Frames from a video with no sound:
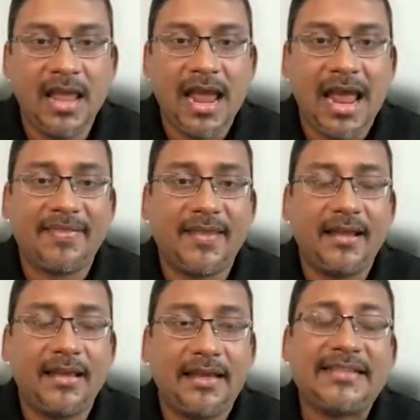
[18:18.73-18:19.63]
And
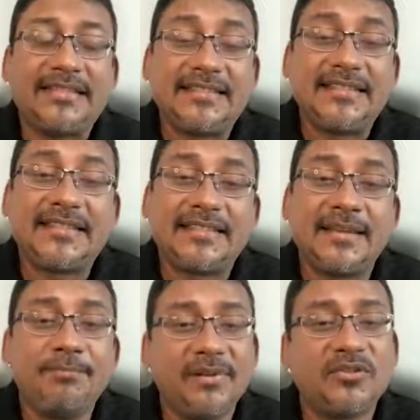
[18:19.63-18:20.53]
this is
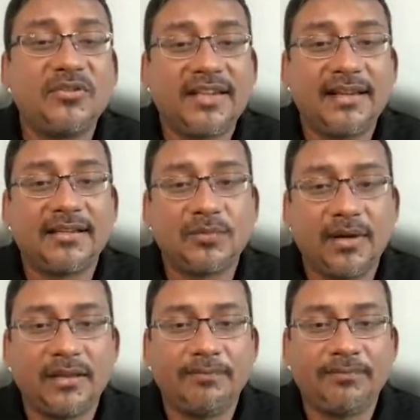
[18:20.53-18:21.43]
simple to scale as
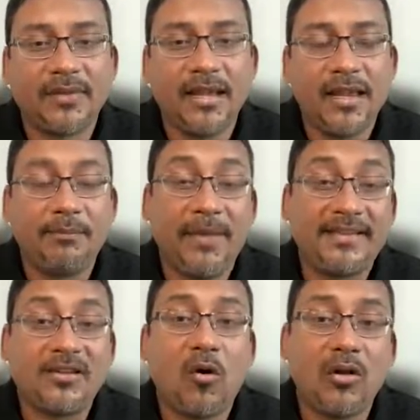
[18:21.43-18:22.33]
well.
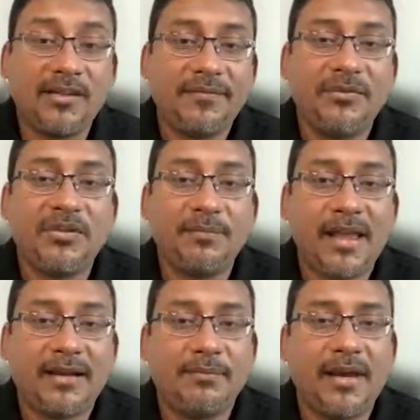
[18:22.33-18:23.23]
Makes all the future
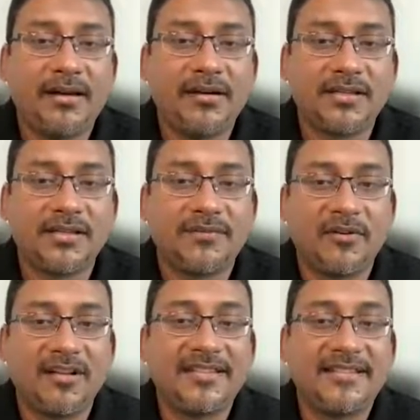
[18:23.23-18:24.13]
migrations
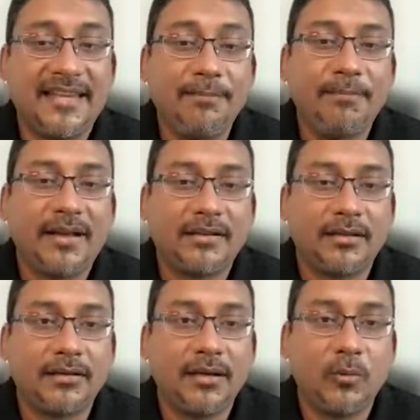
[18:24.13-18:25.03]
for that same
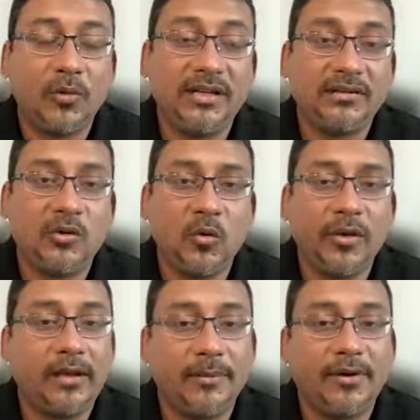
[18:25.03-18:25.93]
pattern without
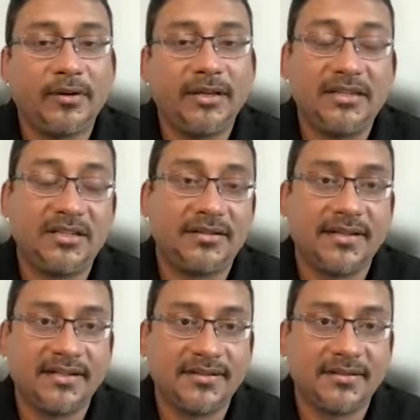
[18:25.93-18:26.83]
knowing about each other's
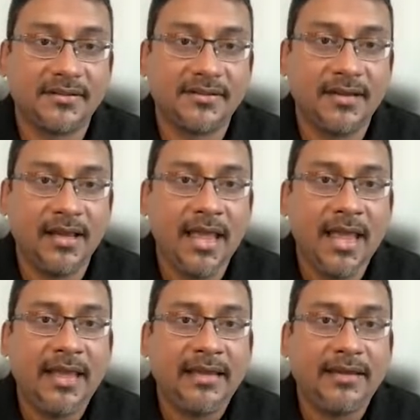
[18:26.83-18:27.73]
existence.
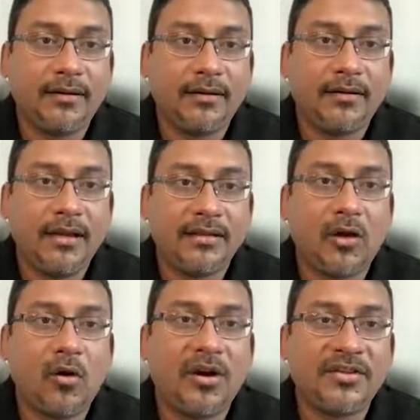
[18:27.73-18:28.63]
Here,
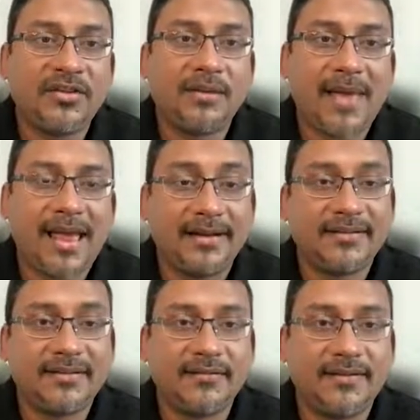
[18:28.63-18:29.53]
the original backend
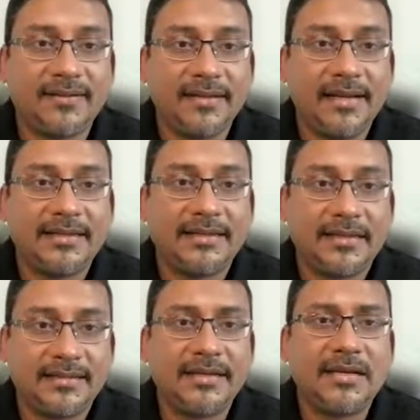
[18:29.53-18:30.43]
service
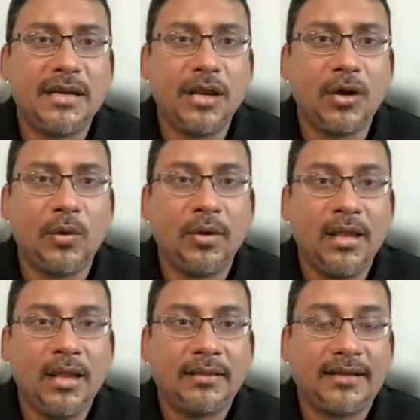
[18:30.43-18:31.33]
doesn't know
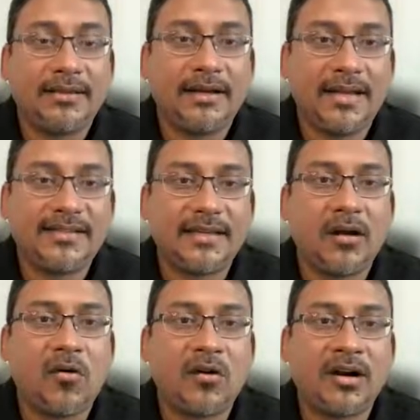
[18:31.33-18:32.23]
that there has an
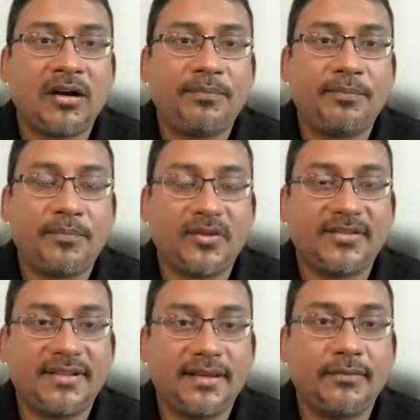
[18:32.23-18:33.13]
order
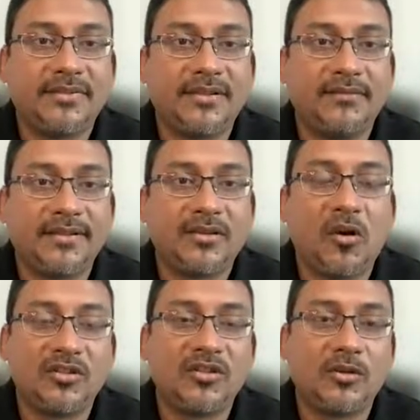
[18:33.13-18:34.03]
processing service
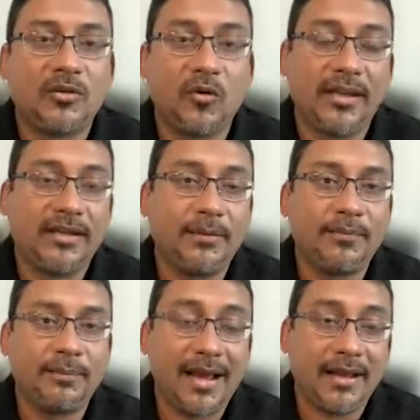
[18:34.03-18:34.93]
also growing up
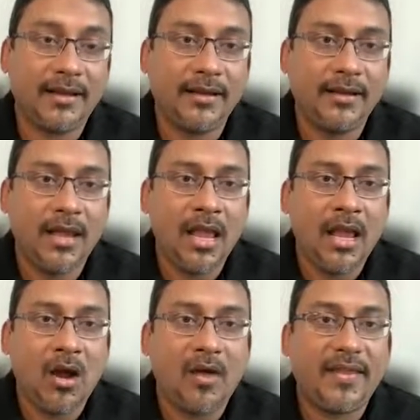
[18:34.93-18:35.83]
parallelly.
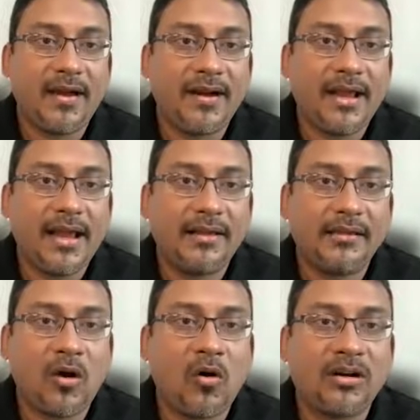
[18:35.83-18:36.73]
On the other hand,
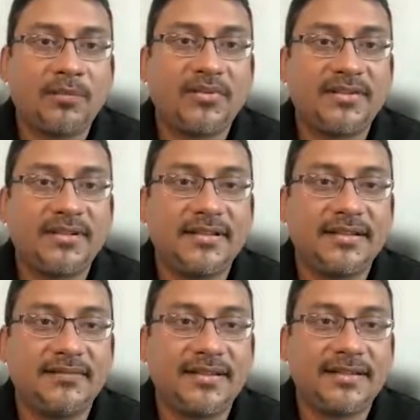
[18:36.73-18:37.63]
the order processing
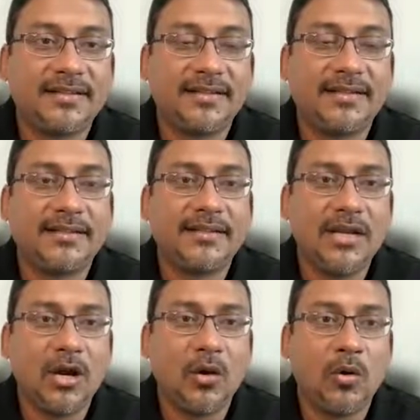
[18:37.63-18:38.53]
service doesn't
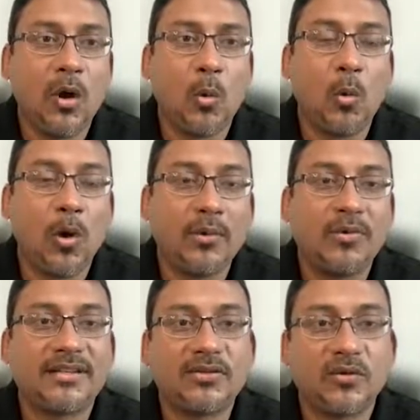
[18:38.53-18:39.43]
know where
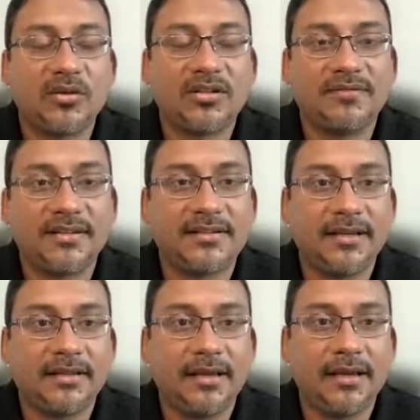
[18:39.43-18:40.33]
was the source of this
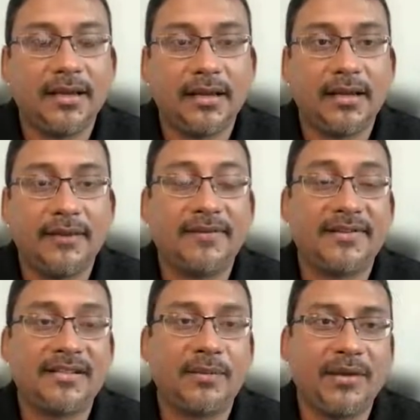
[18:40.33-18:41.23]
data, if
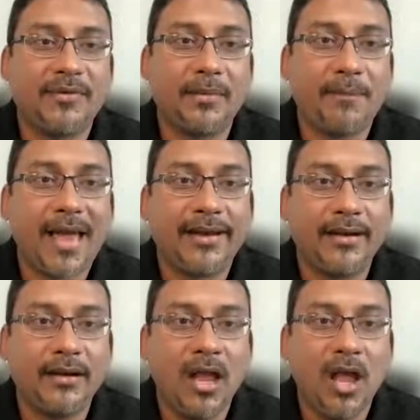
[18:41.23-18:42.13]
it's coming from a
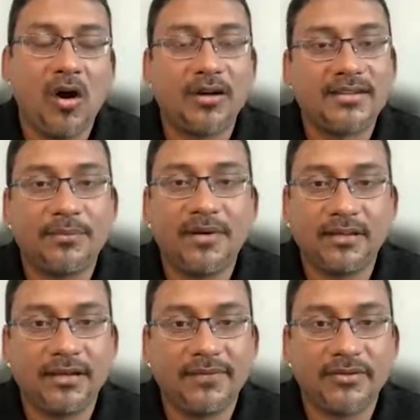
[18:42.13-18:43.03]
backend or some
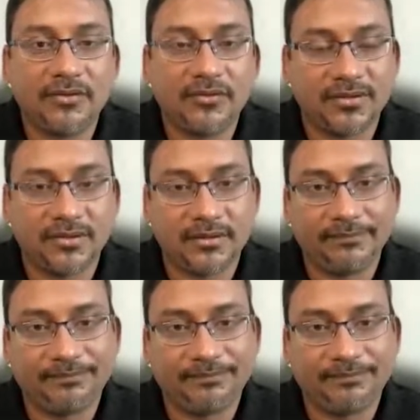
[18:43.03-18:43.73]
other event sources.